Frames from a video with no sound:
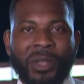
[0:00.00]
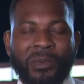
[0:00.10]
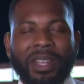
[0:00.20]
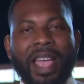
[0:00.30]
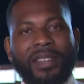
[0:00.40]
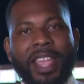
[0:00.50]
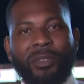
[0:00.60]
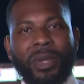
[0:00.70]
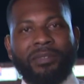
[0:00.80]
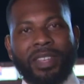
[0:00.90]
We're live in
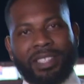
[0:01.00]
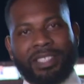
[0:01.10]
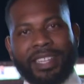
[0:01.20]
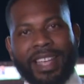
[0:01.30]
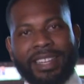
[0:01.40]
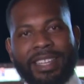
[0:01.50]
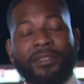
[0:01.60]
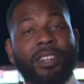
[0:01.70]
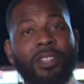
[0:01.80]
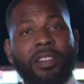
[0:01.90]
Hedwig Village tonight.
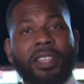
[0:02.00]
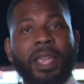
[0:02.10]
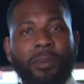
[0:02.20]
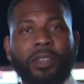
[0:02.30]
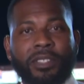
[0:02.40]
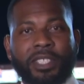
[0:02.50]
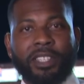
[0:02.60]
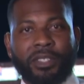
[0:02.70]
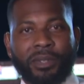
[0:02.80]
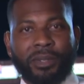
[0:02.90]
Devin Clark,
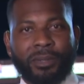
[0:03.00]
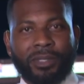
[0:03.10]
KPRC 2 News.